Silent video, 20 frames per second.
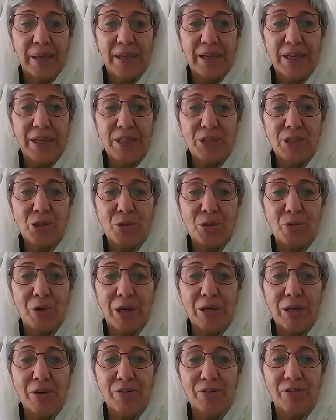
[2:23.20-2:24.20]
Each
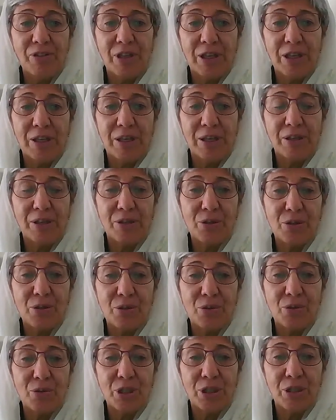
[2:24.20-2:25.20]
one of the
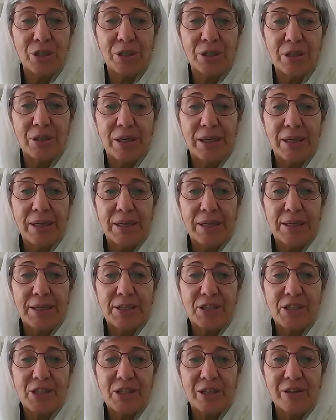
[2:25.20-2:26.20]
institutions
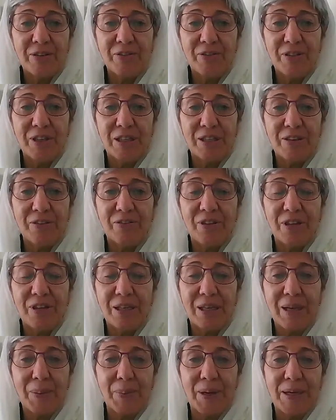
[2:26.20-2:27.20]
serve in
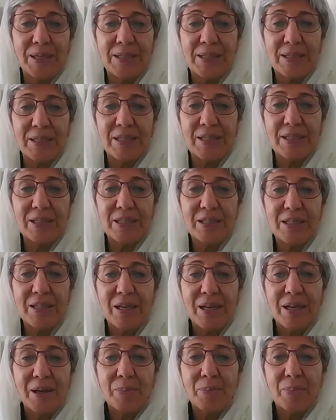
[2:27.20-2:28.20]
different capacities,
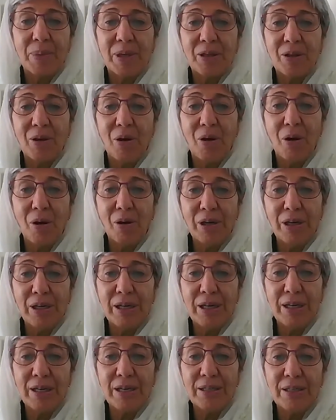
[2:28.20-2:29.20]
but all
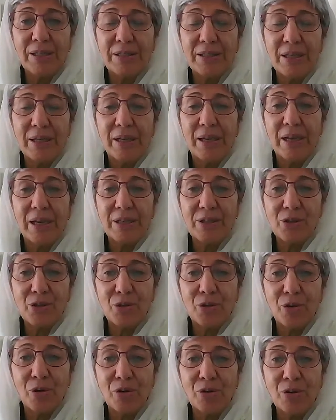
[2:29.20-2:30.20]
need a
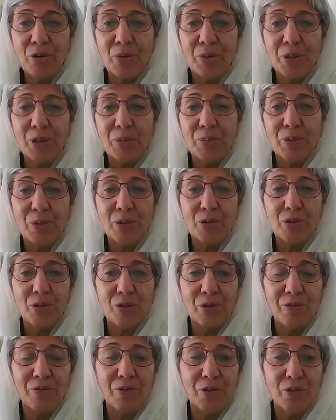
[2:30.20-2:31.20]
strong commitment to
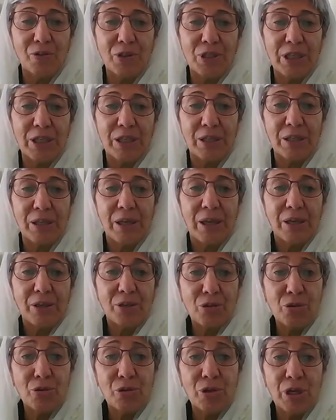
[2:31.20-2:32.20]
refusing
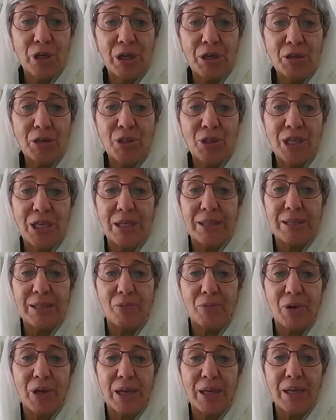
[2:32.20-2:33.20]
to negotiate
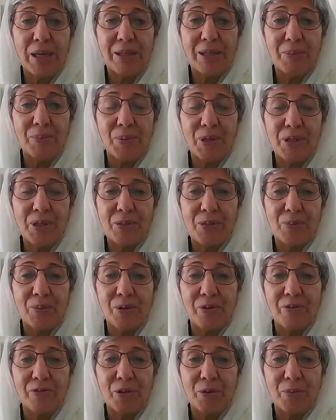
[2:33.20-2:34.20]
away the
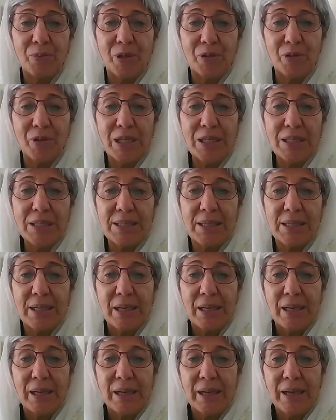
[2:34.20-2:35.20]
principle of human rights
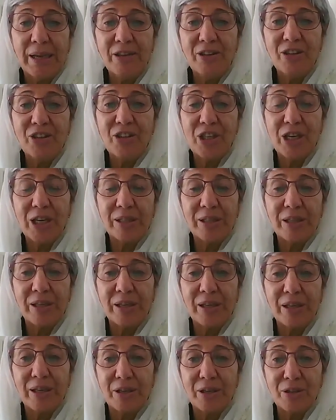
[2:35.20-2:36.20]
and
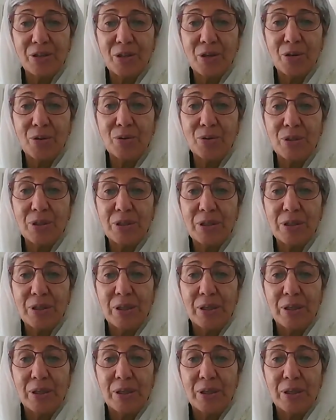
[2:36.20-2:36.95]
rejecting excuses